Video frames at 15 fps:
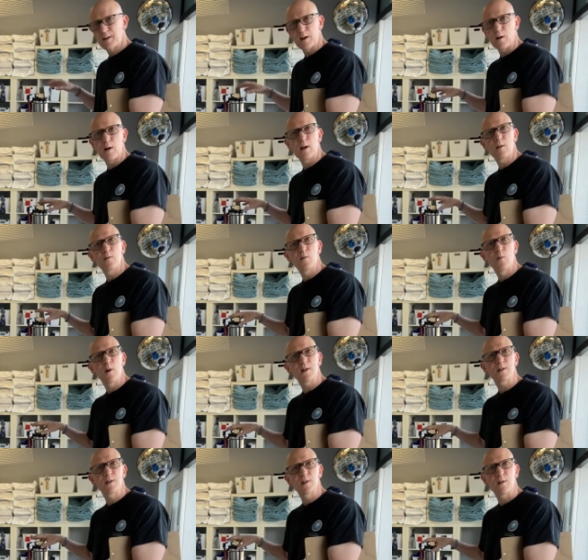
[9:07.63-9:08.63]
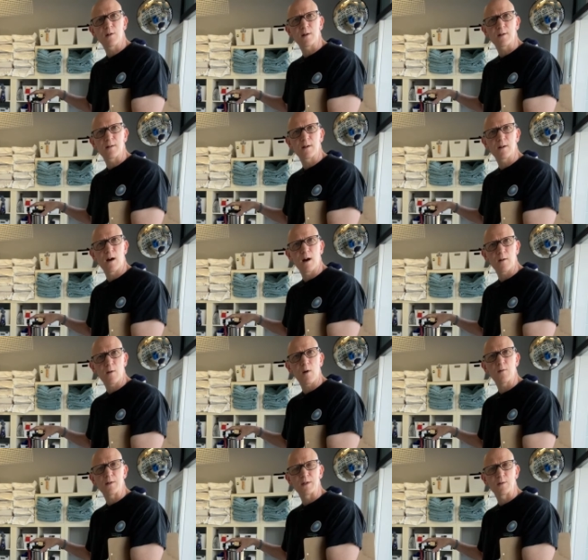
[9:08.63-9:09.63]
you know, what your
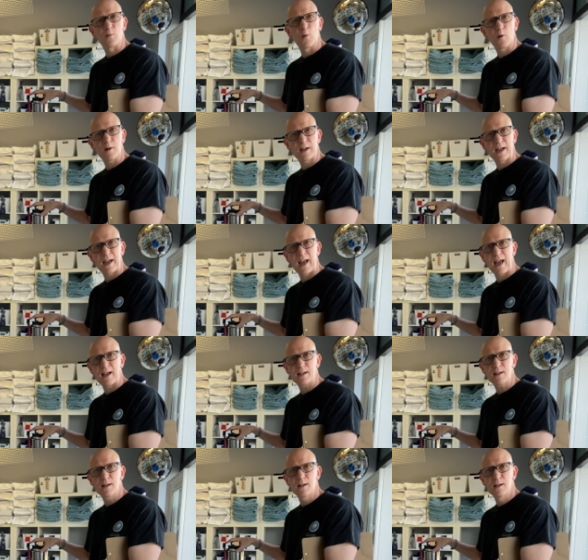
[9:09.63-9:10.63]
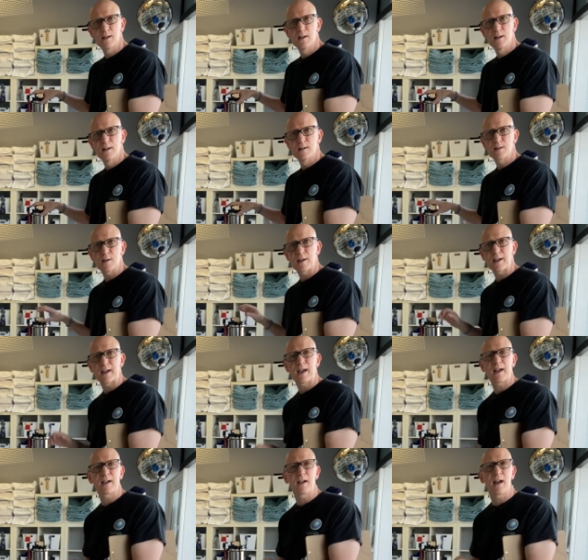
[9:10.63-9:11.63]
RO is working at so you can
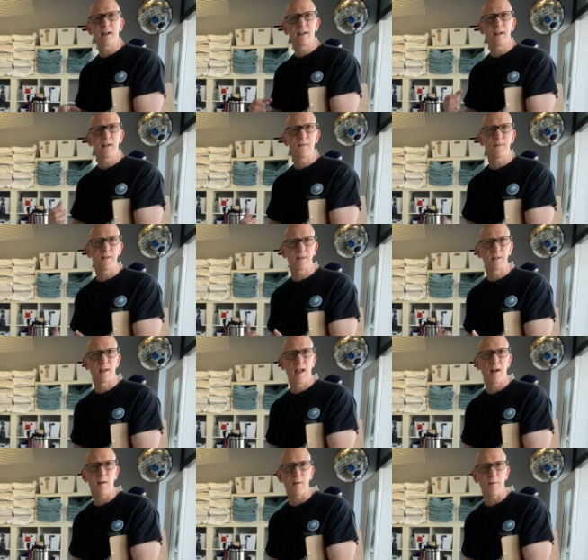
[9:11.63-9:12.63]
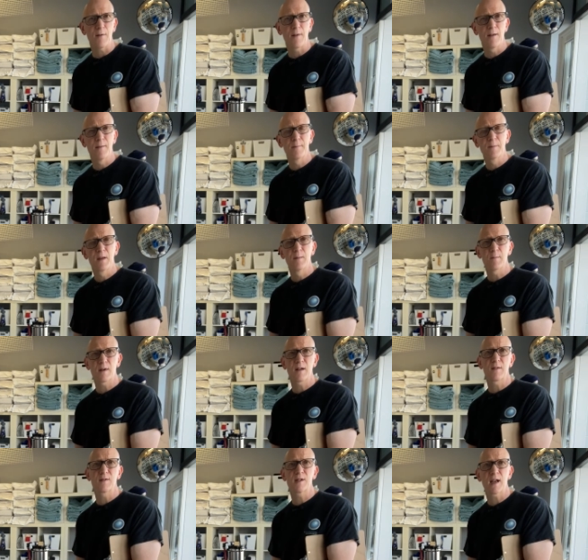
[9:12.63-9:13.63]
get an idea of its health. But
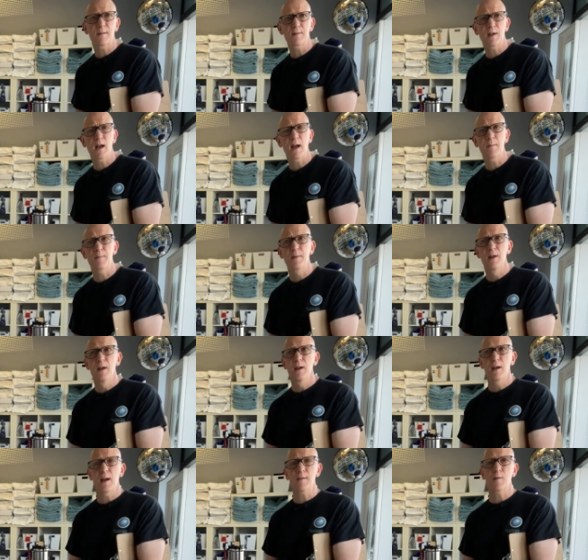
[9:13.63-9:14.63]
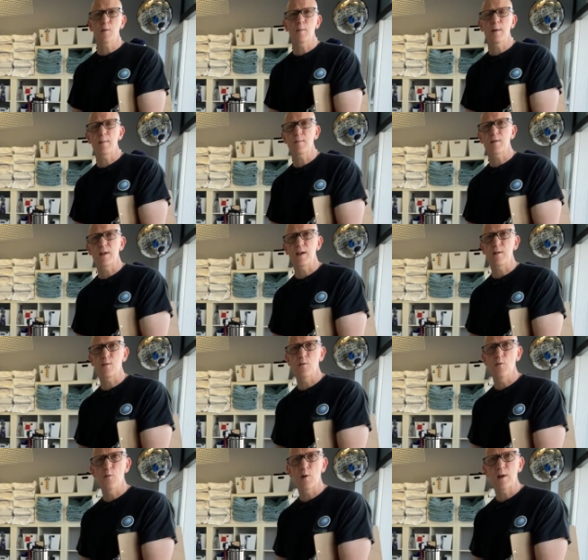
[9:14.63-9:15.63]
at the same time, you have to remember that
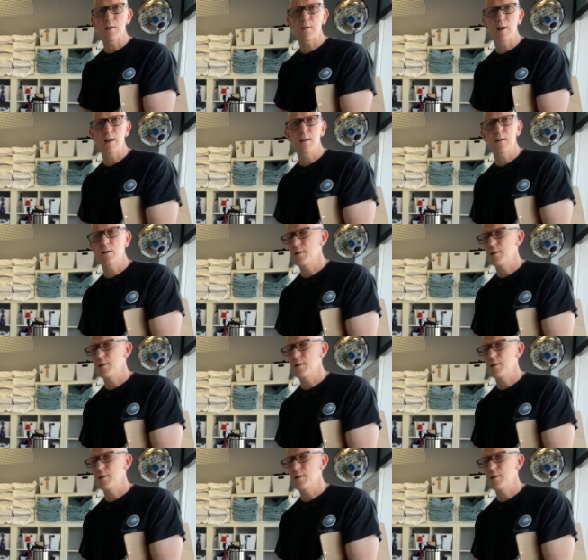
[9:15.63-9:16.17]
whether or not you're